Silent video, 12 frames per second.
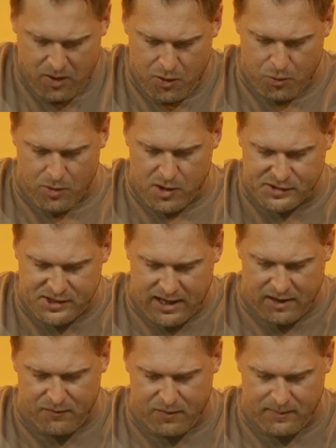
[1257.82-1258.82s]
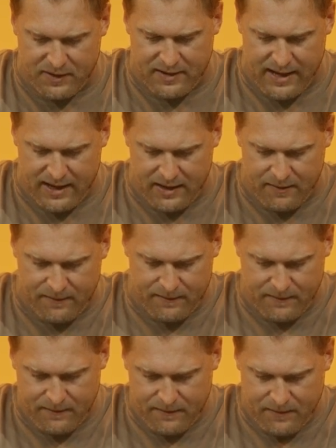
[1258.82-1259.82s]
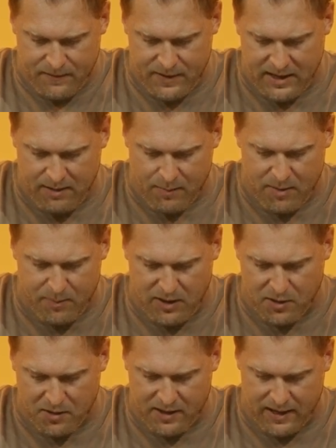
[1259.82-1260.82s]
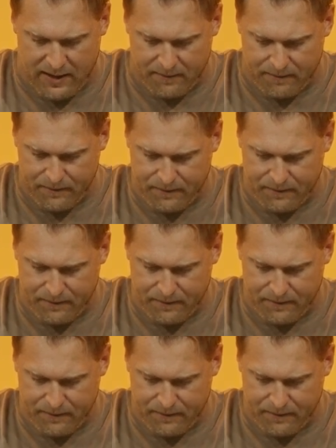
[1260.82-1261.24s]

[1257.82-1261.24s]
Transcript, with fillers: who rose again from the dead that he might be your King.